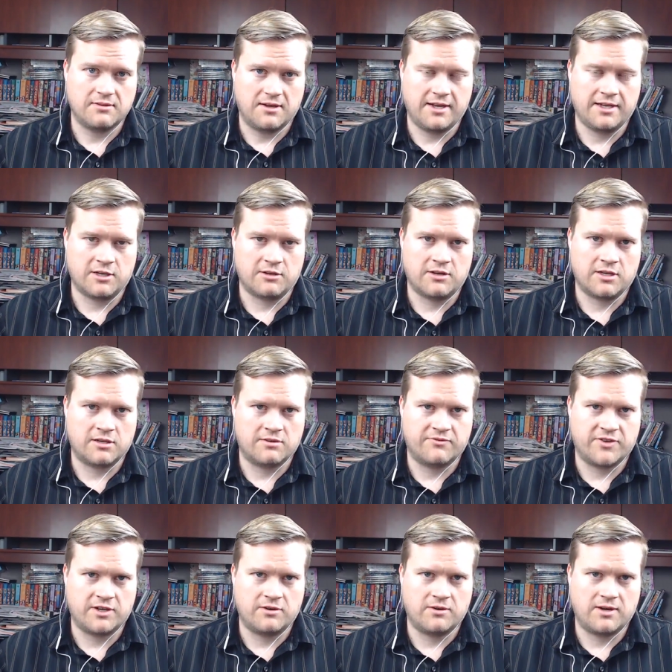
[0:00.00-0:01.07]
in your
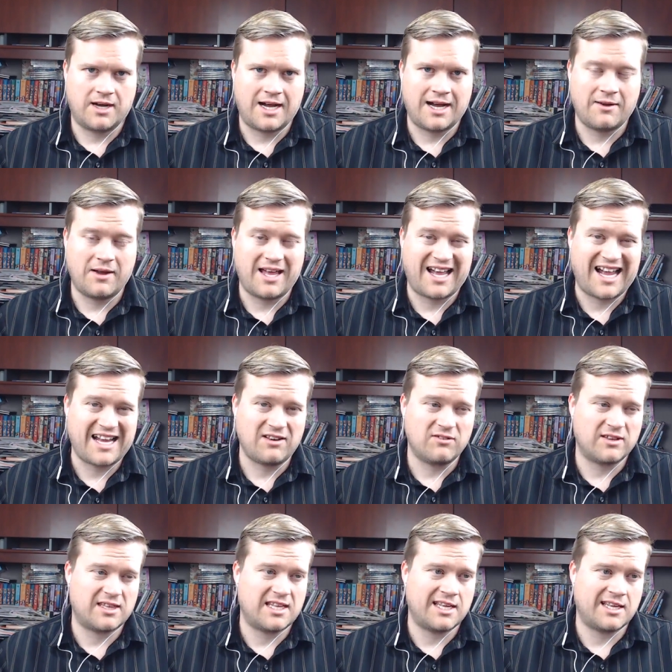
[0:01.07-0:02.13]
interview. I I
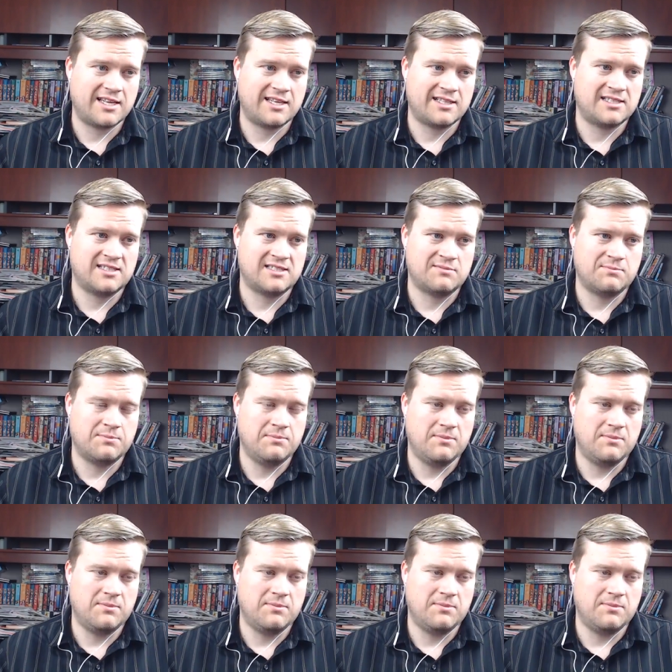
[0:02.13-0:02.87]
don't think it's as